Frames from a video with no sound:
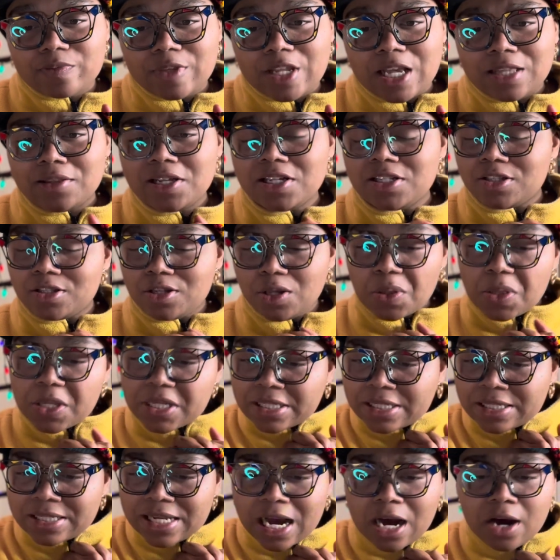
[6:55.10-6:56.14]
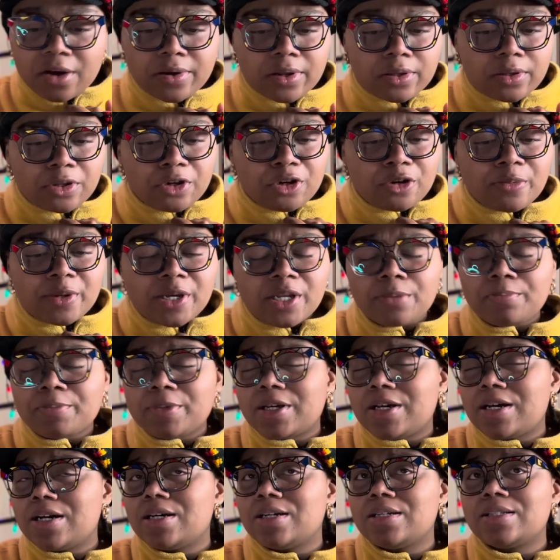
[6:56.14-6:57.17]
Let's slow this down a little bit
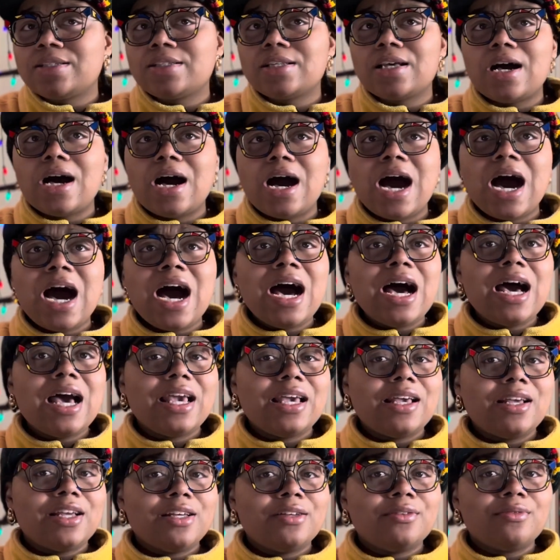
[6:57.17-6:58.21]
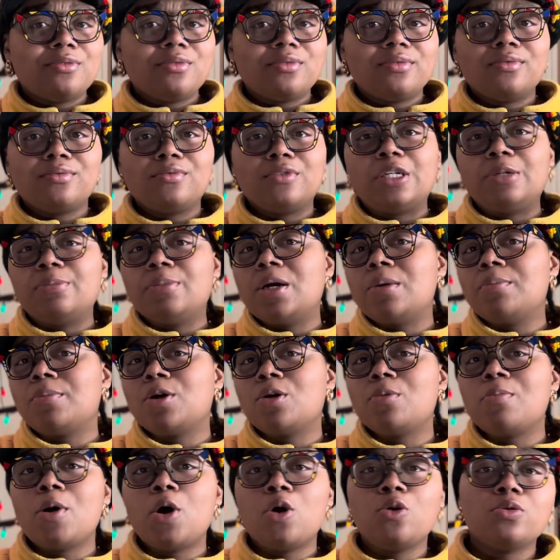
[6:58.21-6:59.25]
because I remember
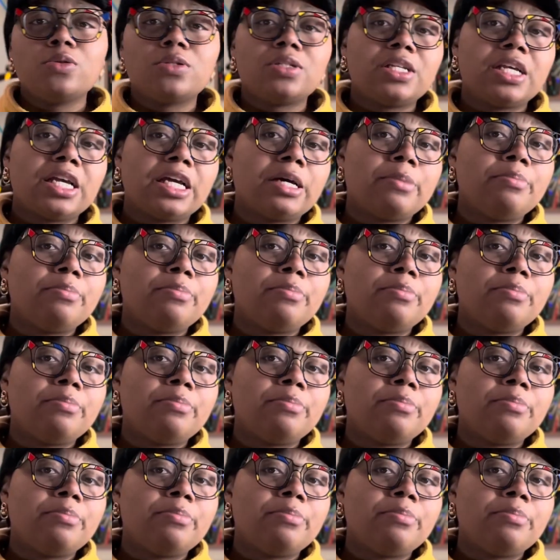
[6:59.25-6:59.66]
posting a